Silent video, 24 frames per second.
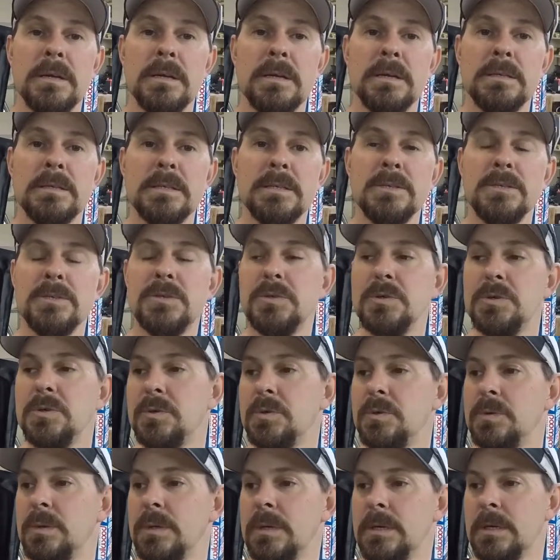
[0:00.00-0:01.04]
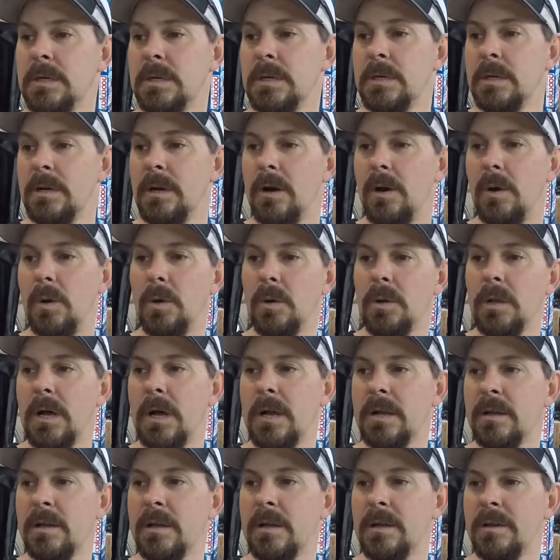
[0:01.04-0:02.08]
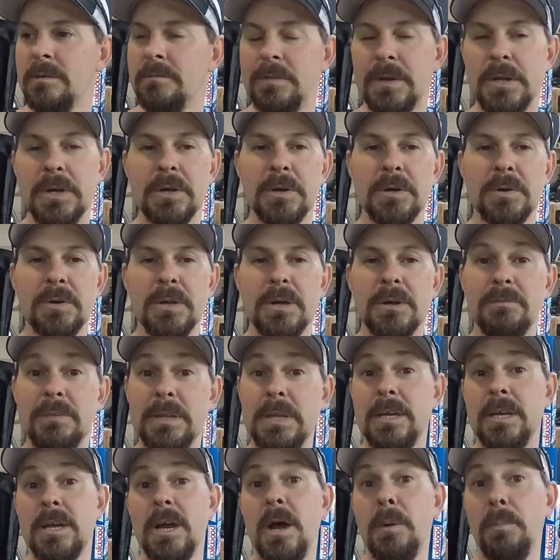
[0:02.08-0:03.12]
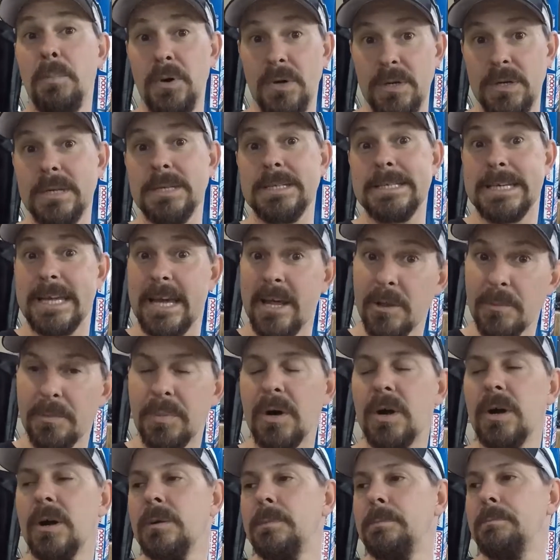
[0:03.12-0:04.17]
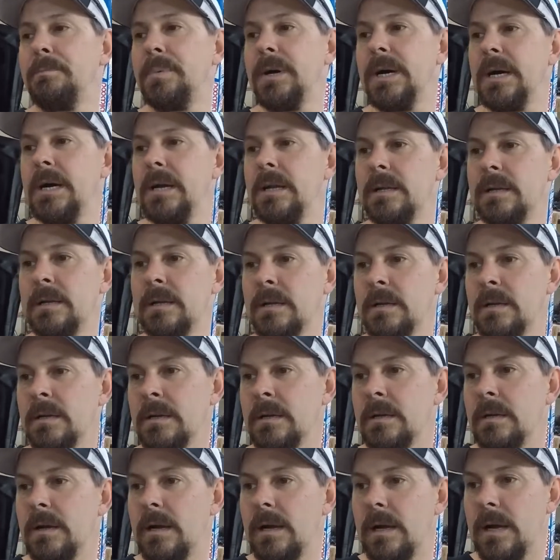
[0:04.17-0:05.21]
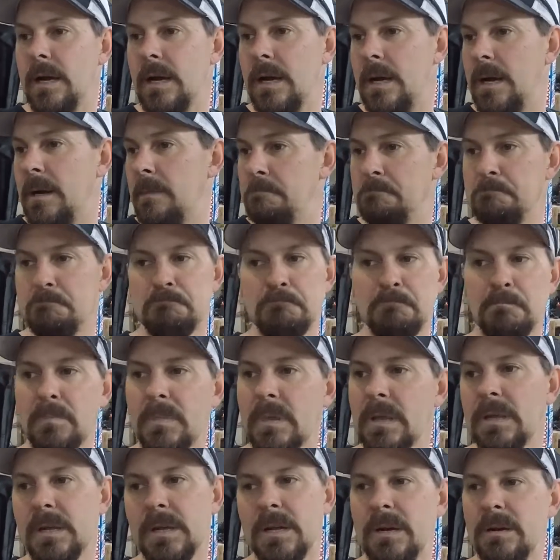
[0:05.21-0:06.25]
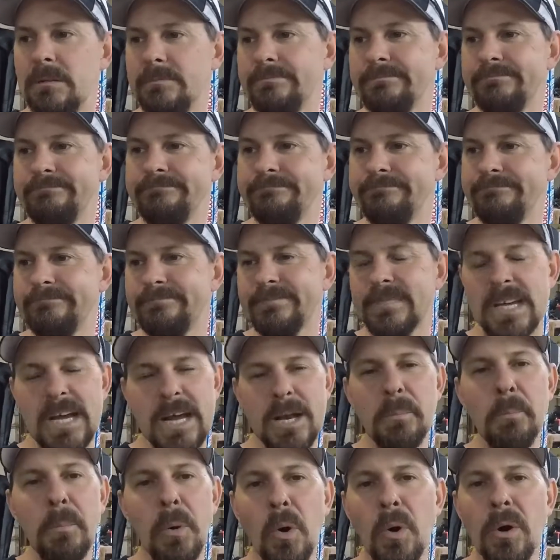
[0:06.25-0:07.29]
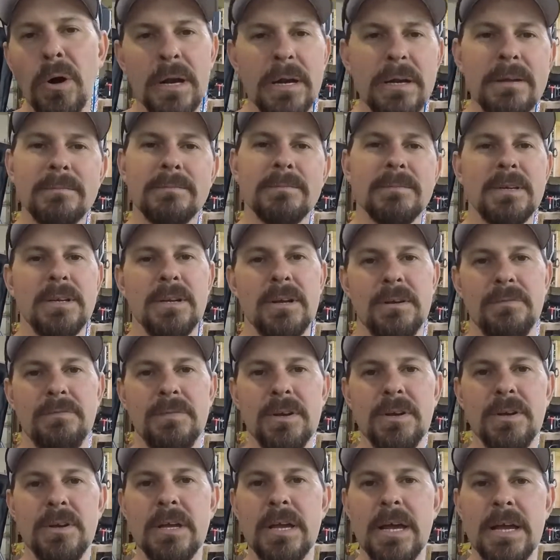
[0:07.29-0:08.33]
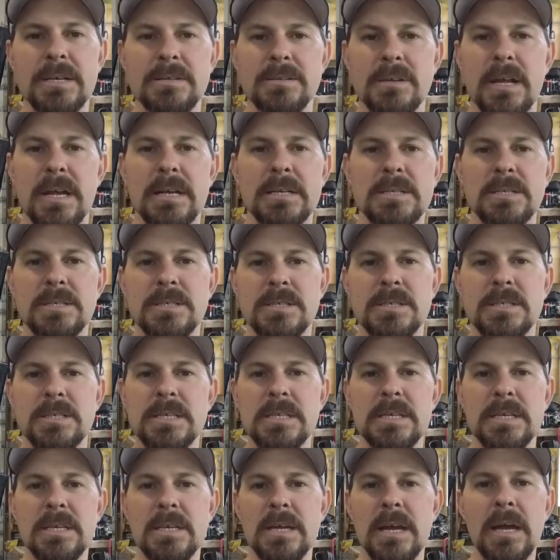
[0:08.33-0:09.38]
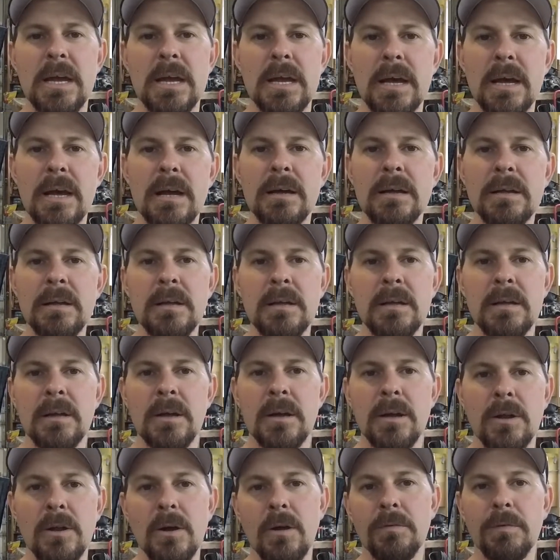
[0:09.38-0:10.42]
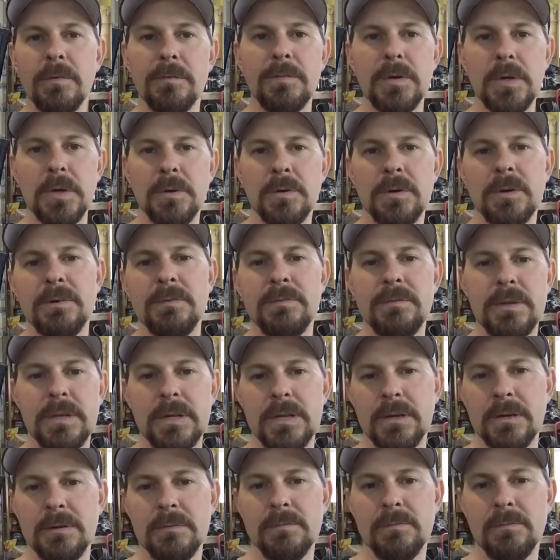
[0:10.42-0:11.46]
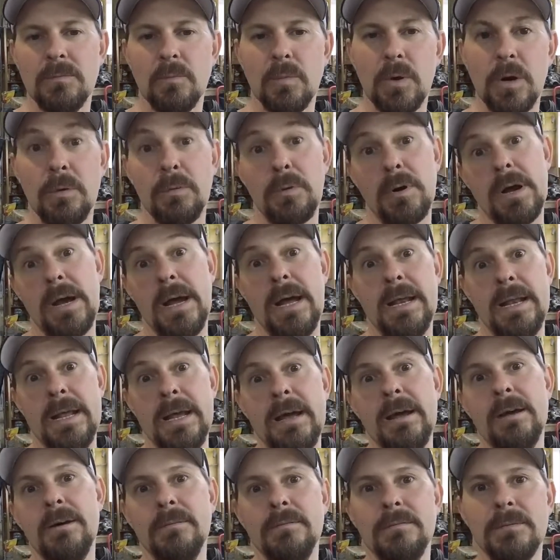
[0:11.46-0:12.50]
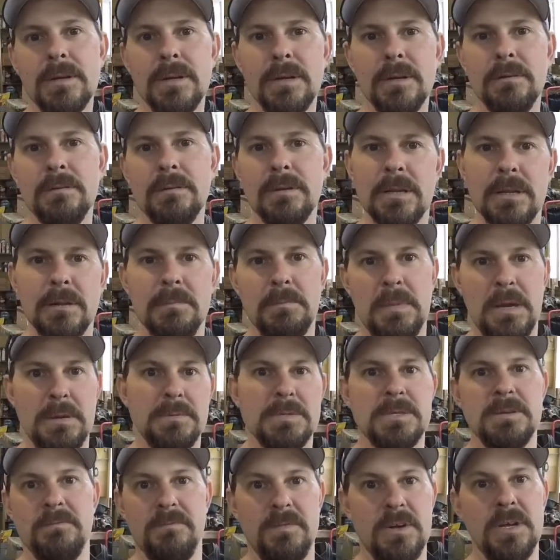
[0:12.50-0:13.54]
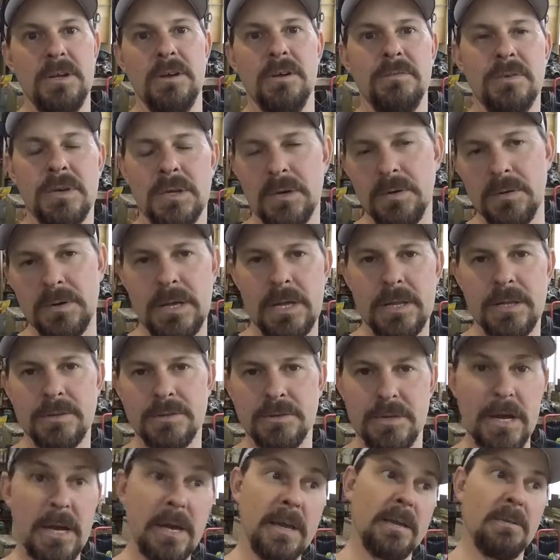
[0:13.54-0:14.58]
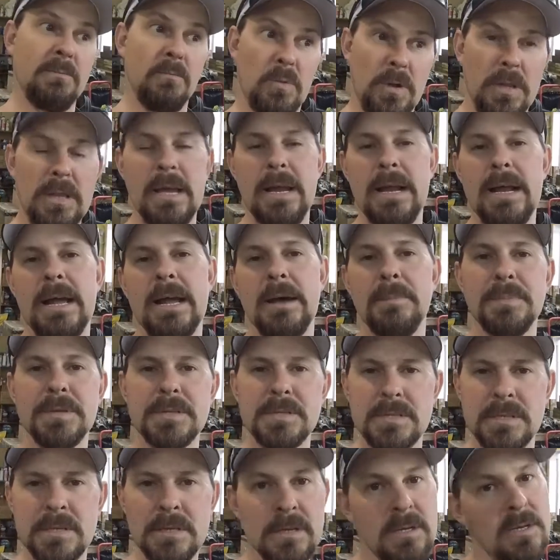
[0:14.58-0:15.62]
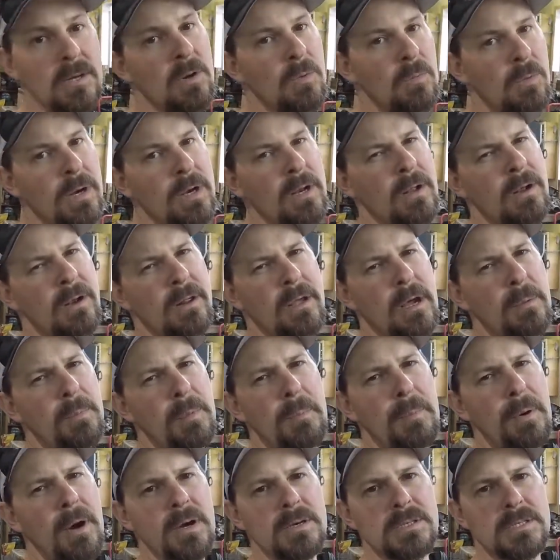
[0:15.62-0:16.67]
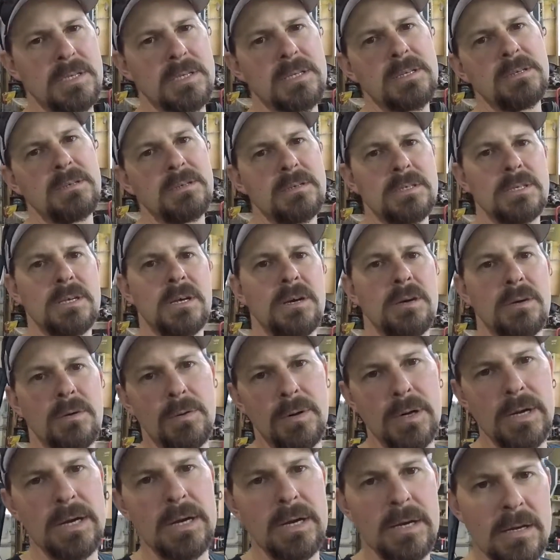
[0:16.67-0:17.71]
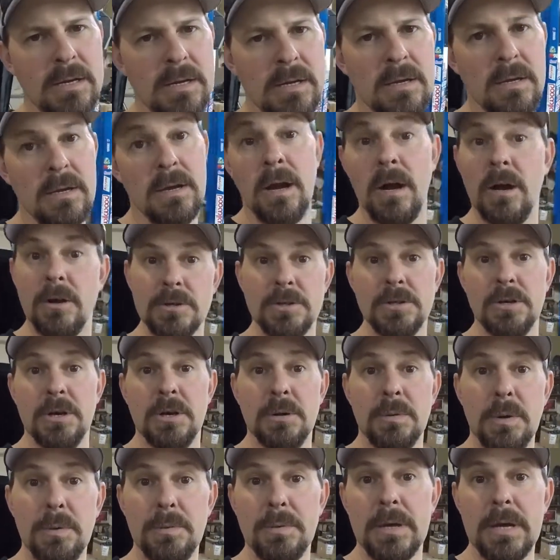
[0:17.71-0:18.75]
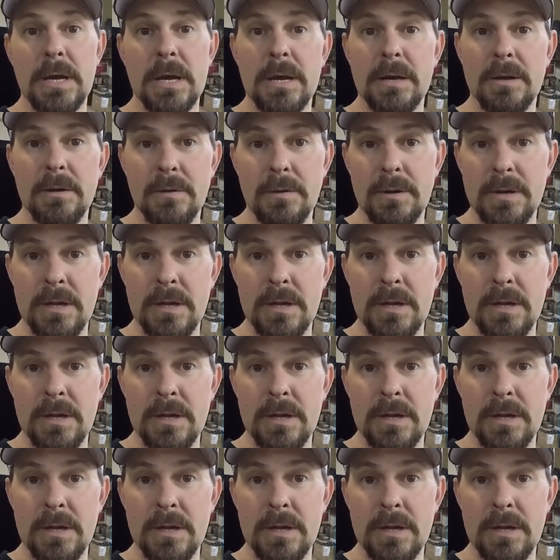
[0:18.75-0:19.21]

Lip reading: Didn't do a whole lot of videoing of the putting it together part, but you know, kind of boring. You know, I figured you guys would like to just see a an overview of, you know, where we're at now, you know, and then maybe some video of it going down the track when that happens. Waiting on a couple parts still, so I'll show you what we got going